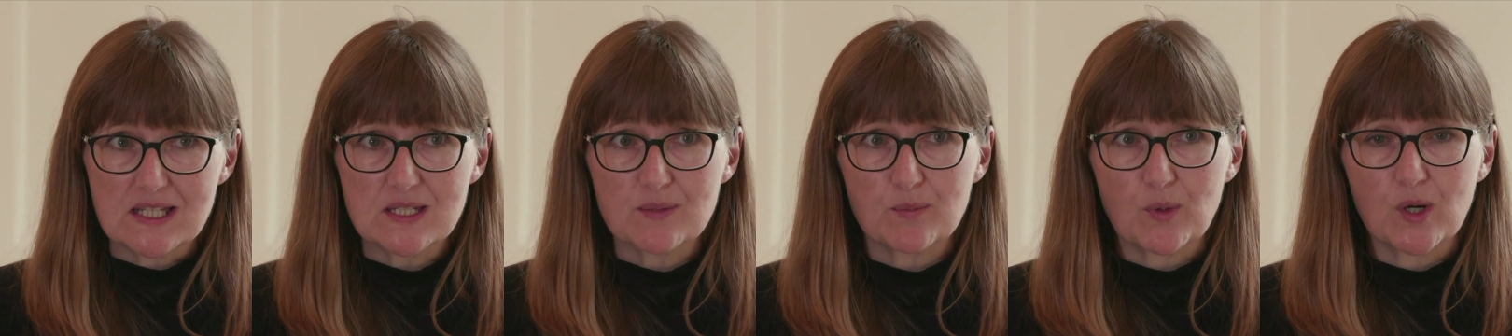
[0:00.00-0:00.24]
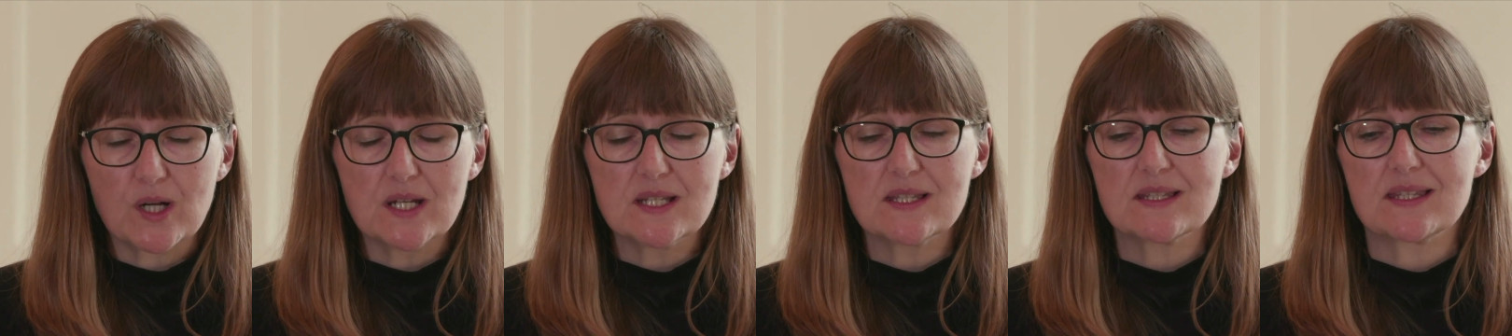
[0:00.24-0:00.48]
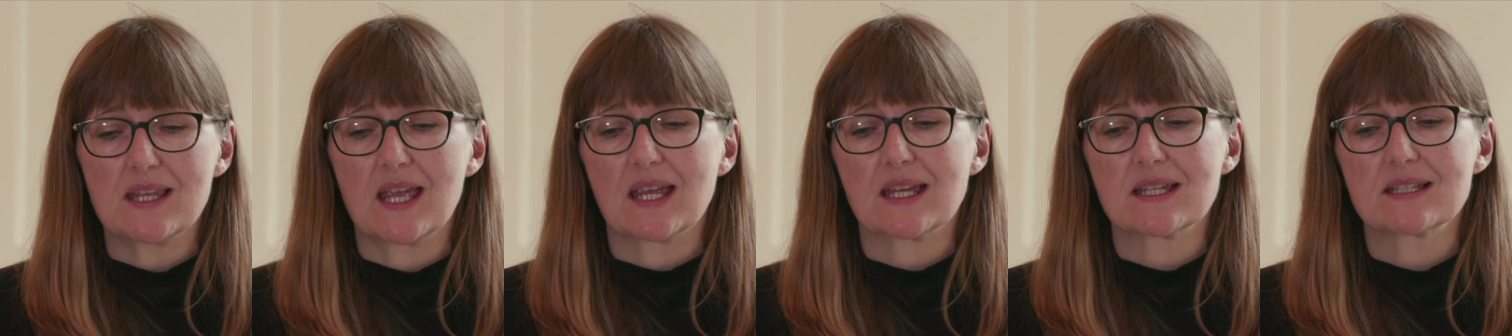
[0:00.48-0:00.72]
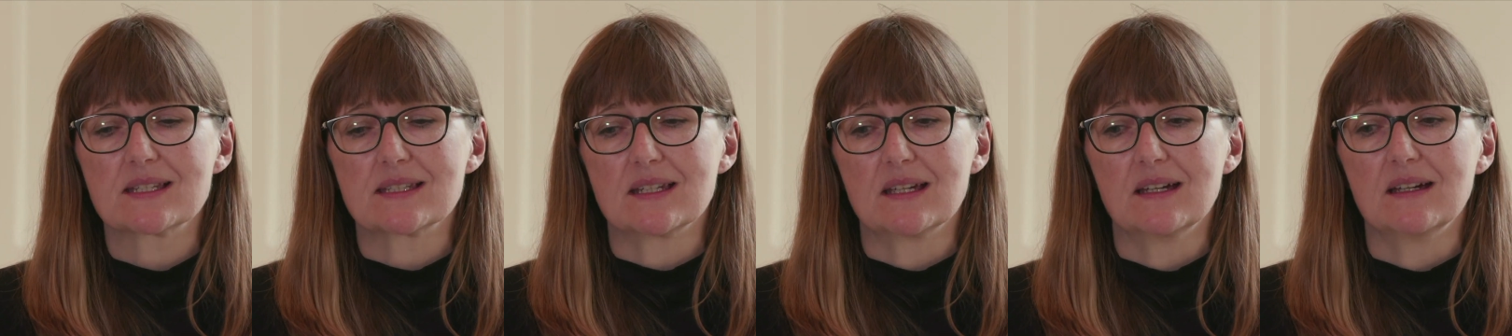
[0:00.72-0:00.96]
enterprise
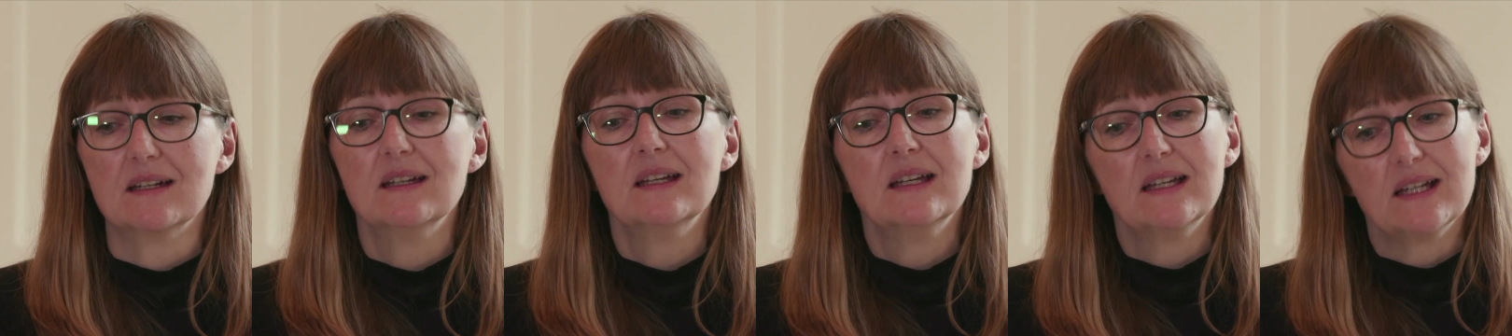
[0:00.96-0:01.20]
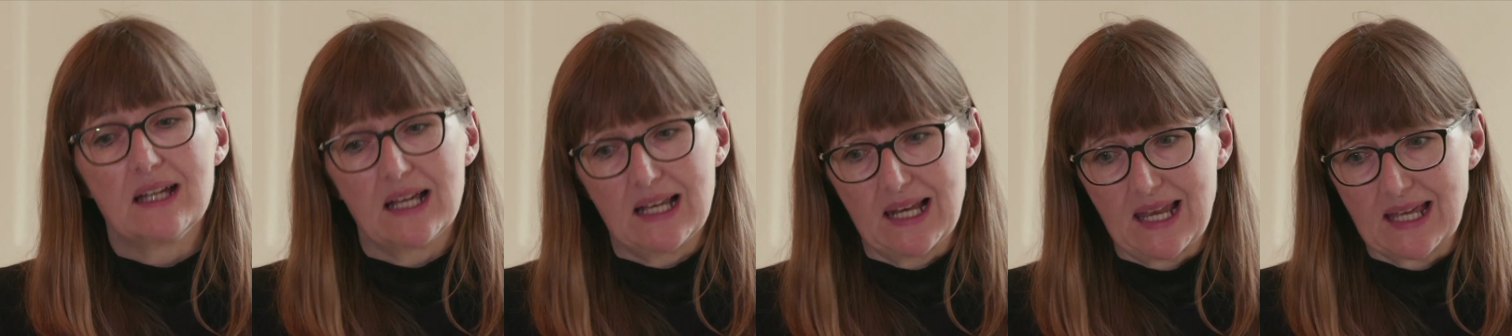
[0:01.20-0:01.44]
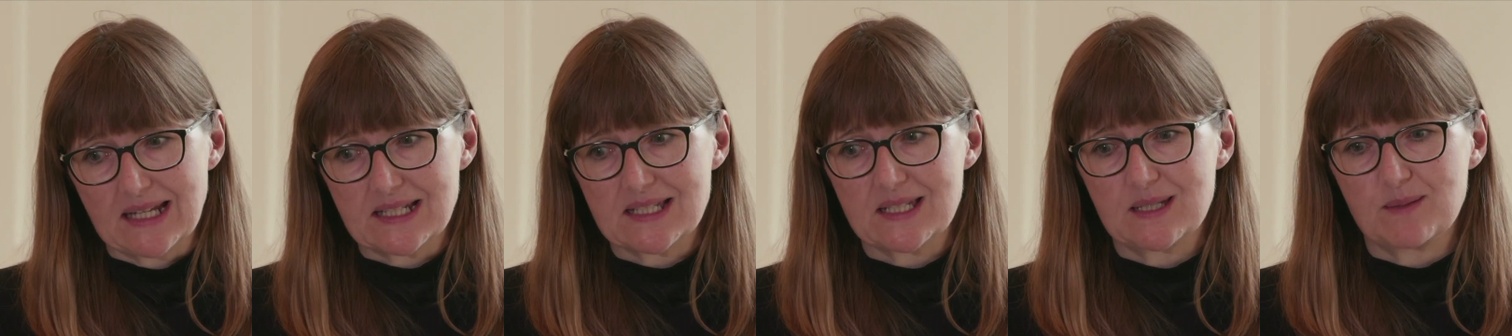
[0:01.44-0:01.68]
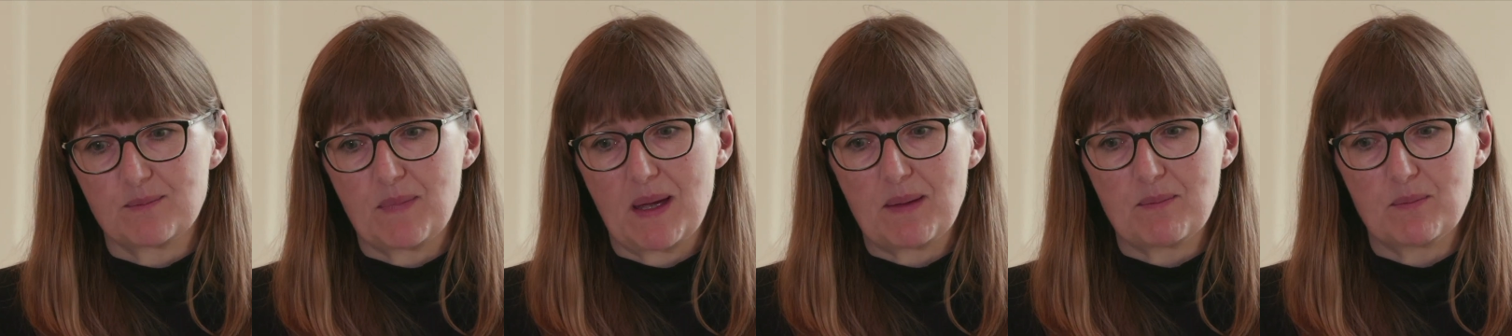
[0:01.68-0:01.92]
sector,
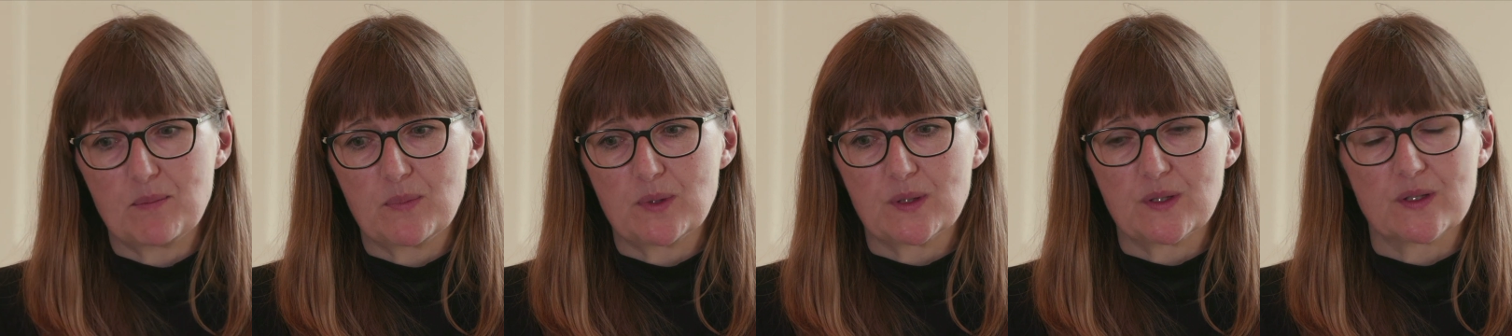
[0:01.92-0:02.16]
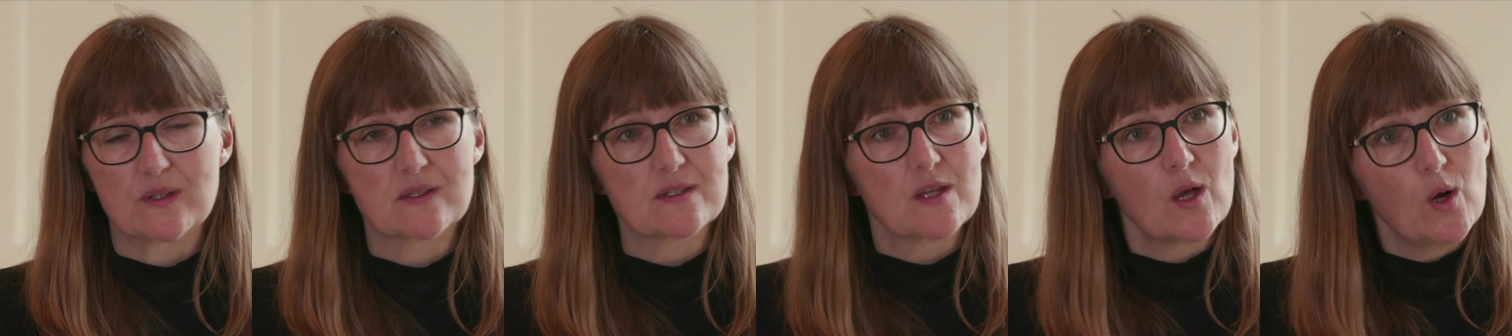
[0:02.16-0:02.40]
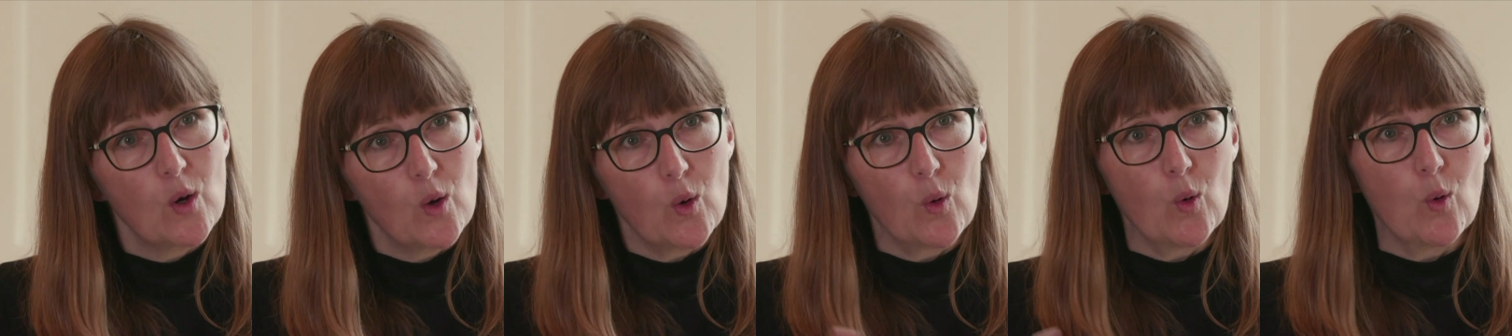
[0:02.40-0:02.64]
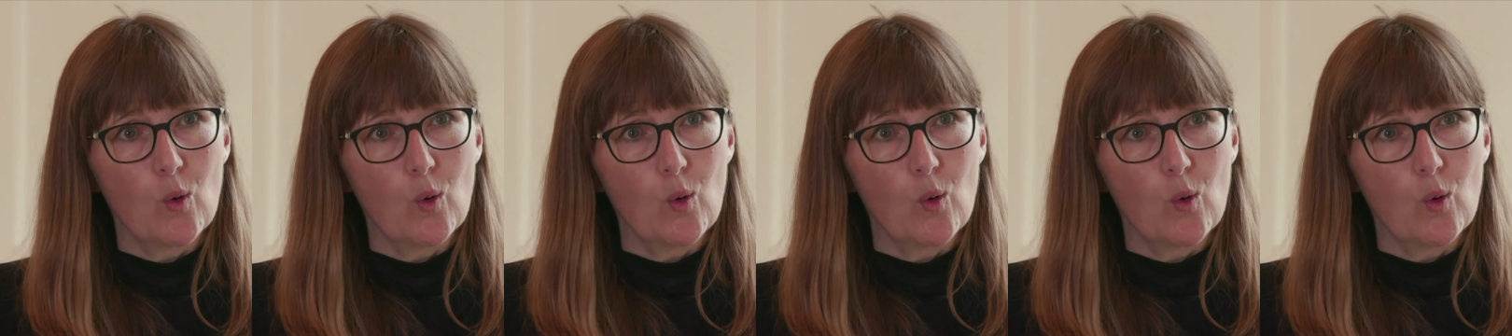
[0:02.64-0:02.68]
elected members,